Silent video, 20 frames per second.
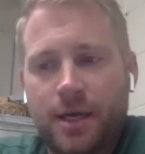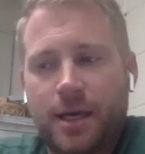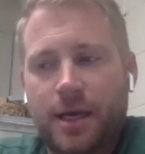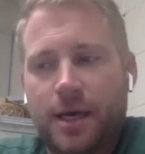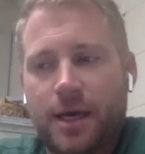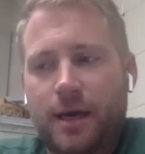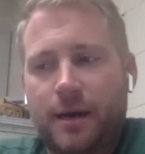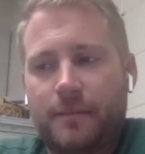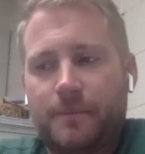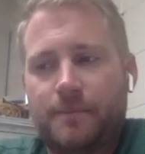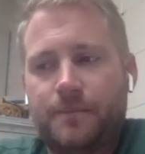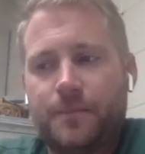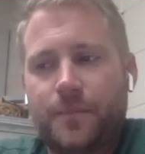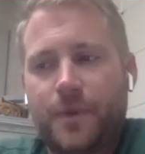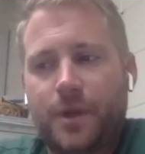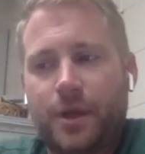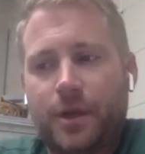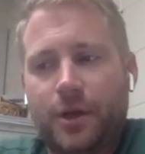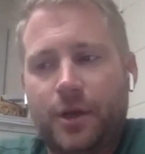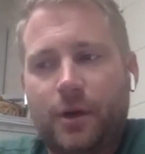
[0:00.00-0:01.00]

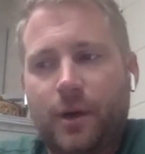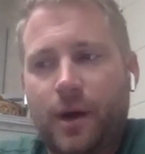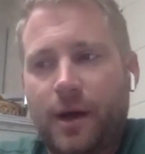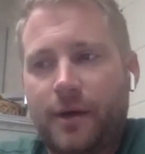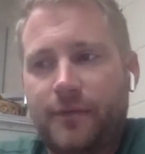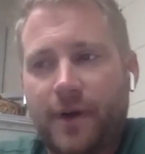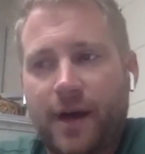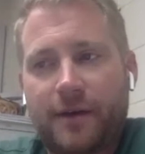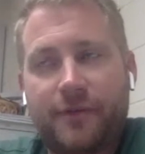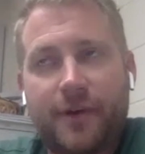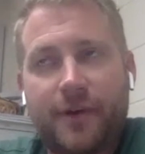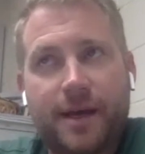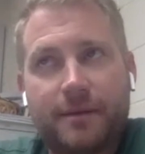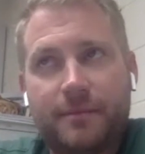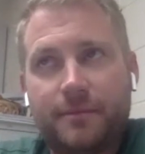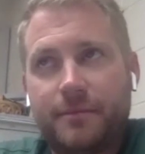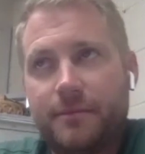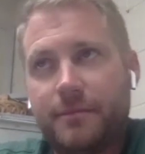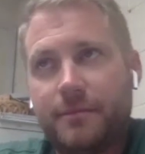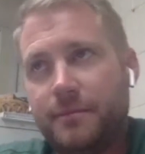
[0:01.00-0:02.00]
I've
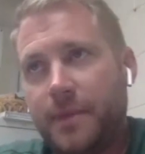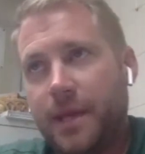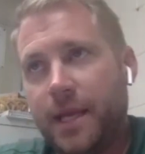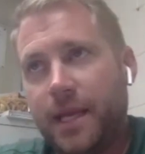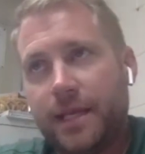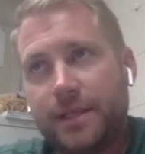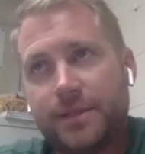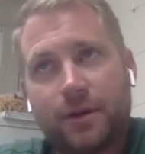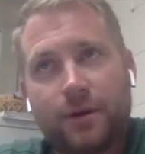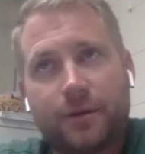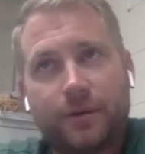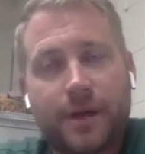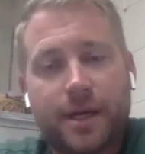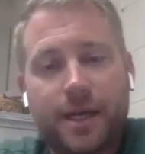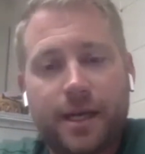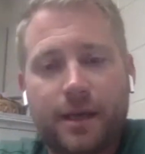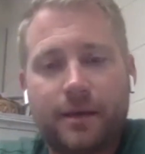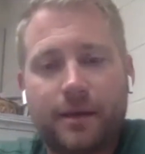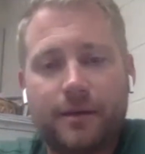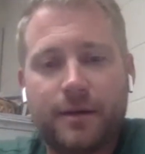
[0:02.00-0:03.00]
had meetings
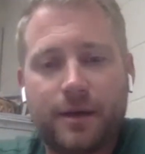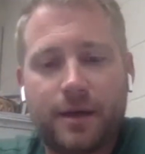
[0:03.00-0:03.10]
already.